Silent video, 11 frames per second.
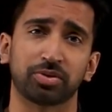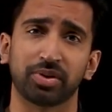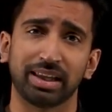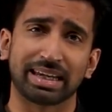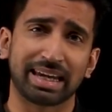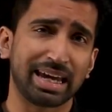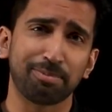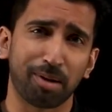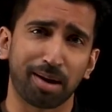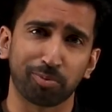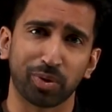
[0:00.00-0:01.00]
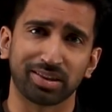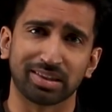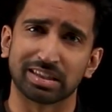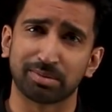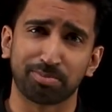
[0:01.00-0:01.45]
to really keep up
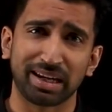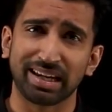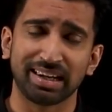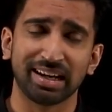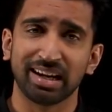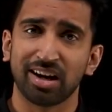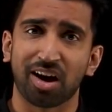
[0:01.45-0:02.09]
with the speed